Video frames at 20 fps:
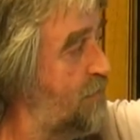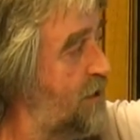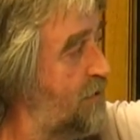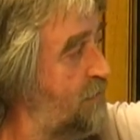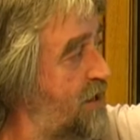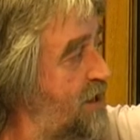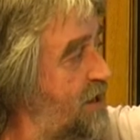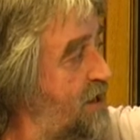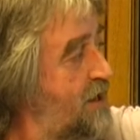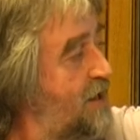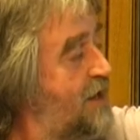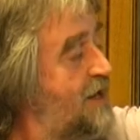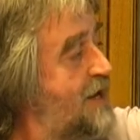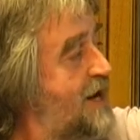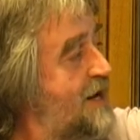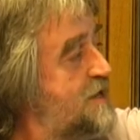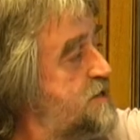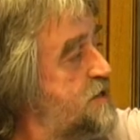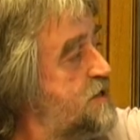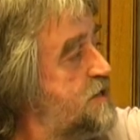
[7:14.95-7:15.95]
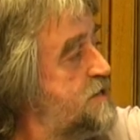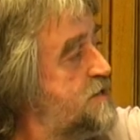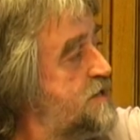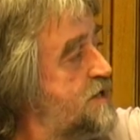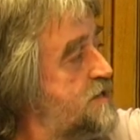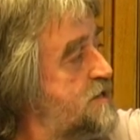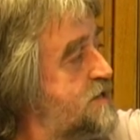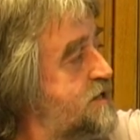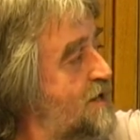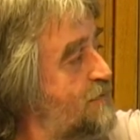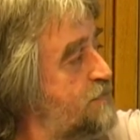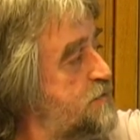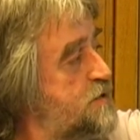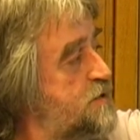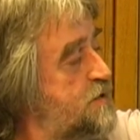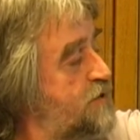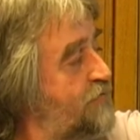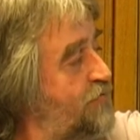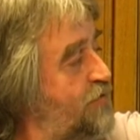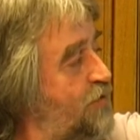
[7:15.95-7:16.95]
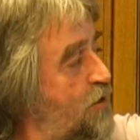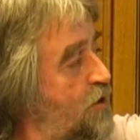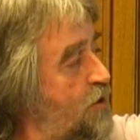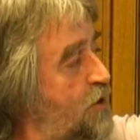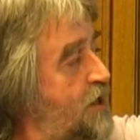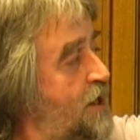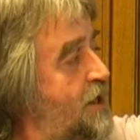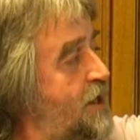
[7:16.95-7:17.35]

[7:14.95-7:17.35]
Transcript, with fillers: bulb here. As you can see, slumps to the floor.